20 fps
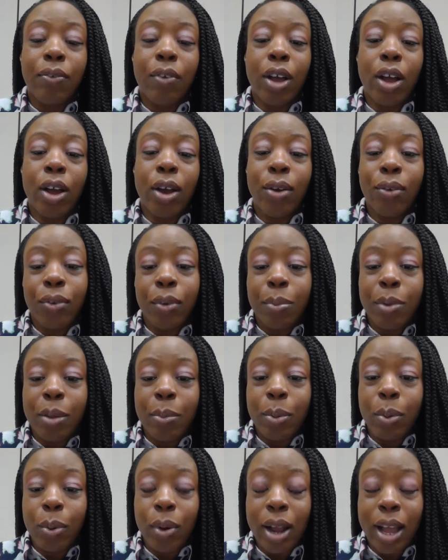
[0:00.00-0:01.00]
100
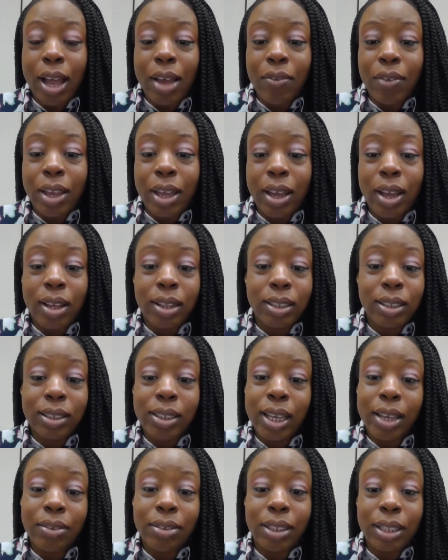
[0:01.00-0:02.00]
people were having
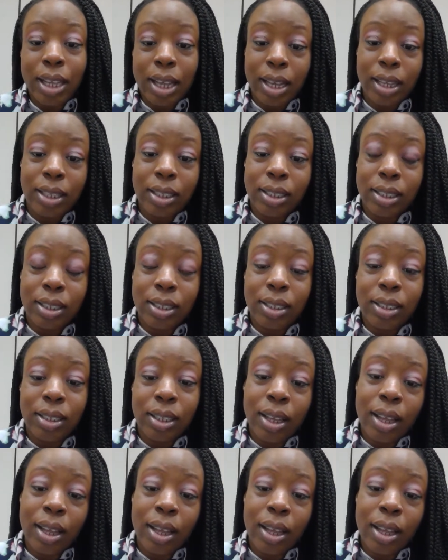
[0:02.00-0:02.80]
unsafe sex